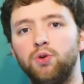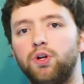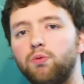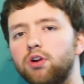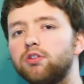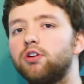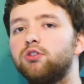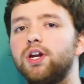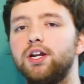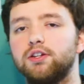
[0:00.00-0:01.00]
We worked on
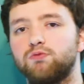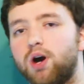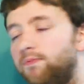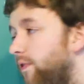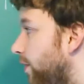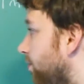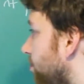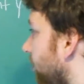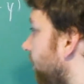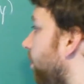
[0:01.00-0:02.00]
creating a swap
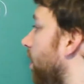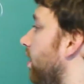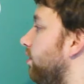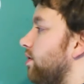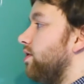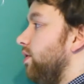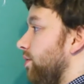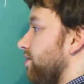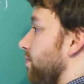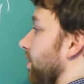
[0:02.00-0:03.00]
function before and it looks a
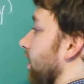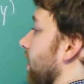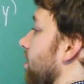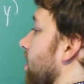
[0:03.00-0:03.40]
little something like